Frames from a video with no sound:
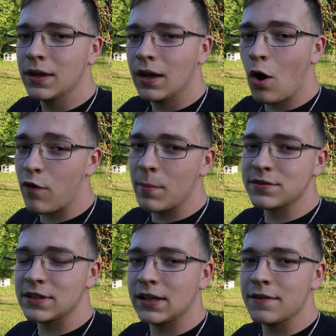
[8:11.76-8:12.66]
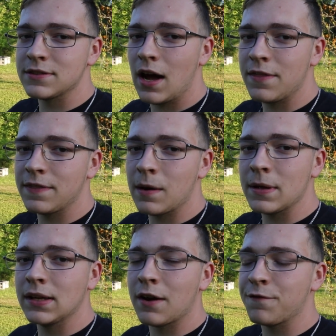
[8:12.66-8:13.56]
over at Mustang Lifestyle. I think that'd
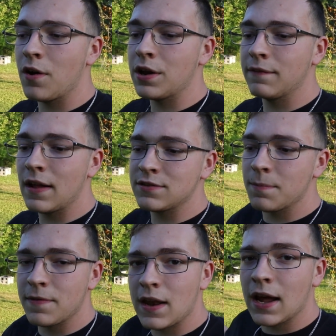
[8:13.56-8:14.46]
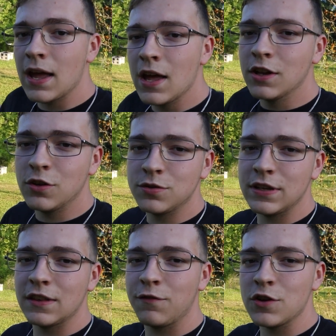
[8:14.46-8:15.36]
be a lot of fun, and that's something that I do
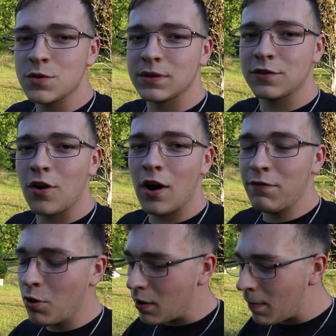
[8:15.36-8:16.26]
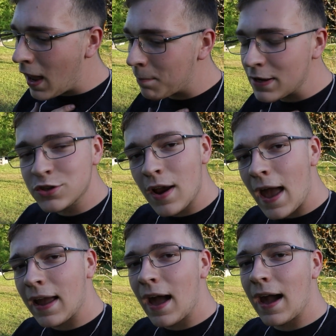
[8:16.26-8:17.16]
see in the future with this car. Even though I'm not a big
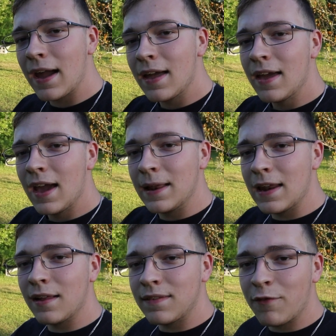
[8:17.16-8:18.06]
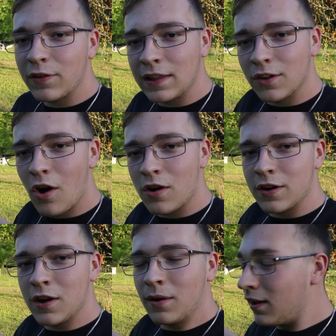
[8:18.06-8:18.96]
drag guy, and that definitely ain't the car
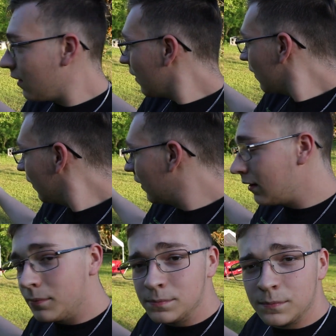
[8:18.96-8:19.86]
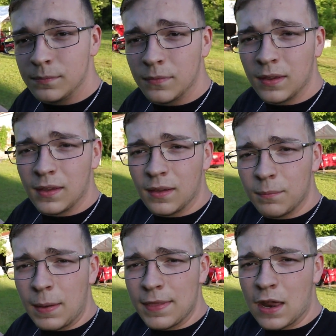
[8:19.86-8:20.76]
to do it.
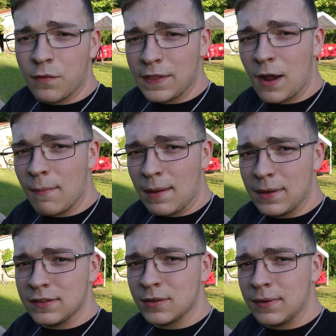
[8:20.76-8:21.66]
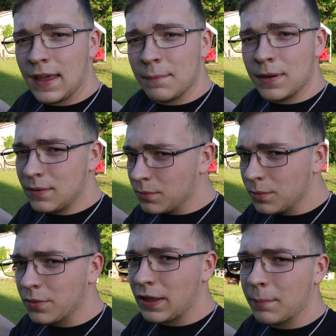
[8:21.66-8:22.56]
Maybe that over there might be someday, but
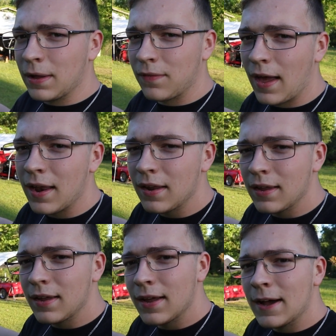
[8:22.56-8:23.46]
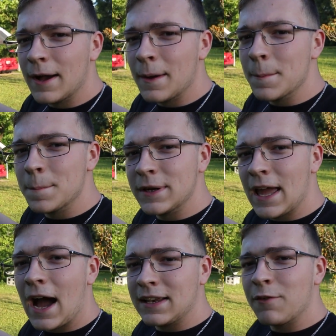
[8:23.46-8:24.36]
we'll think about that. But
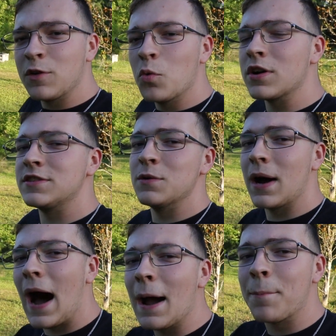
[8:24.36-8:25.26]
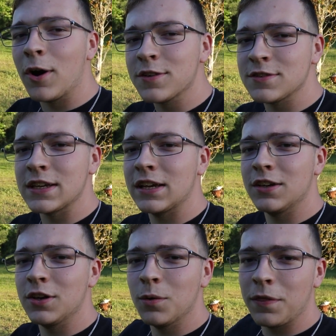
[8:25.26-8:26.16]
yeah, I definitely want to see what I personally can
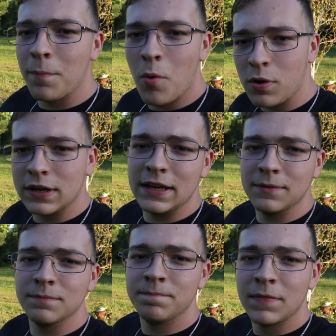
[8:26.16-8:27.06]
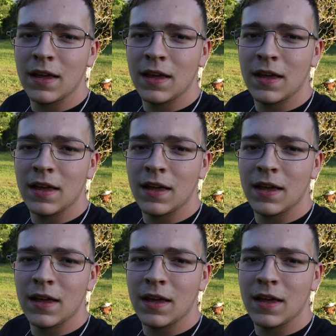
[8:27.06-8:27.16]
do with the Porter-Deaton